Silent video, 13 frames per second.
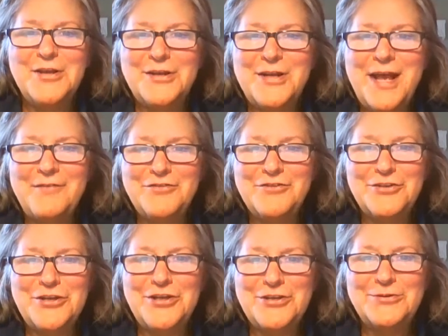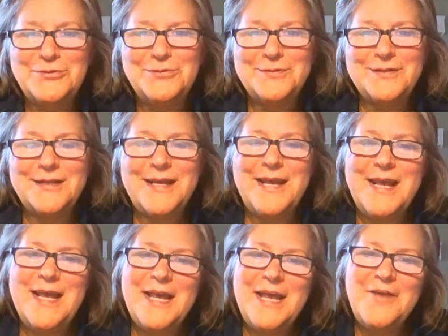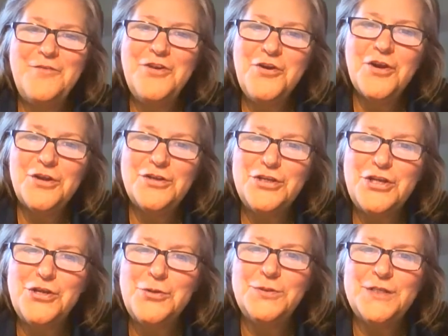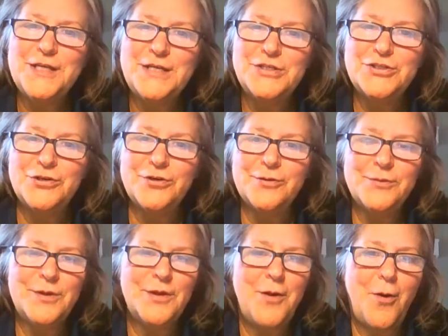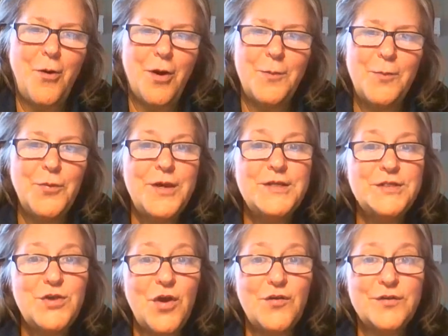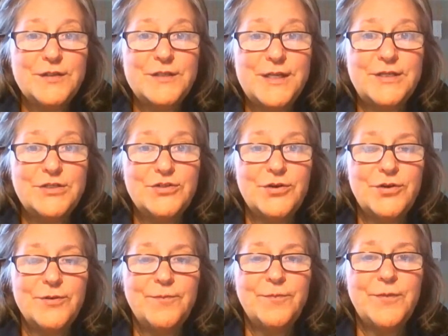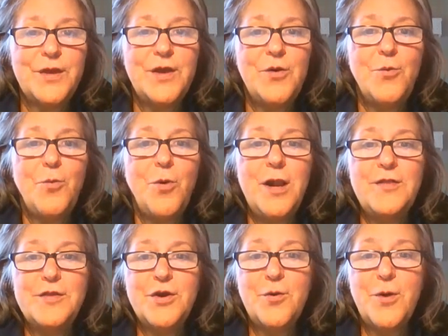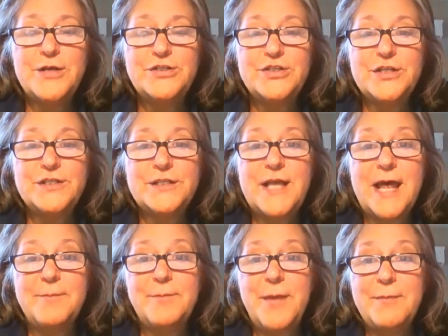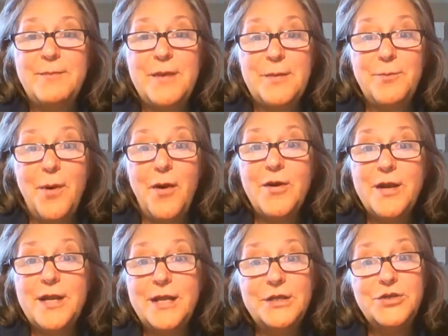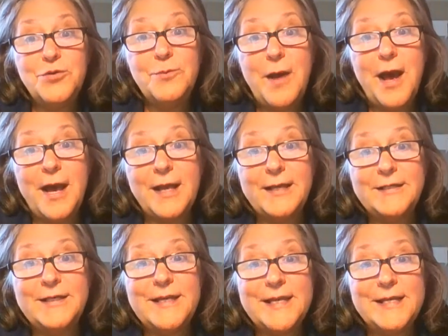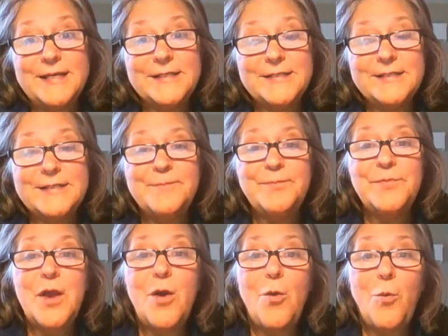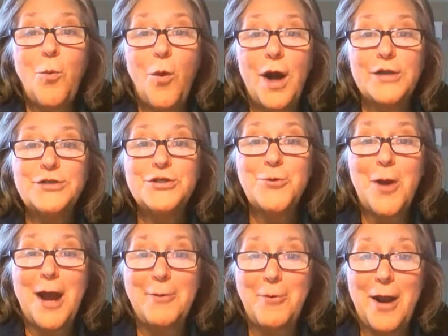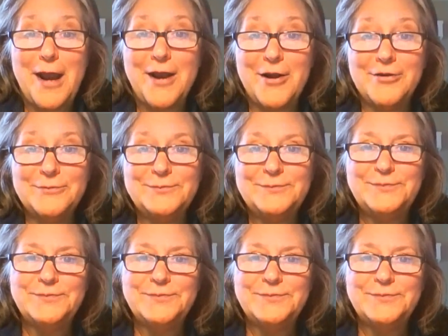Good afternoon. If you're a new teacher or a pre-service teacher, one of the questions that may be burning in your mind is, what do I wear?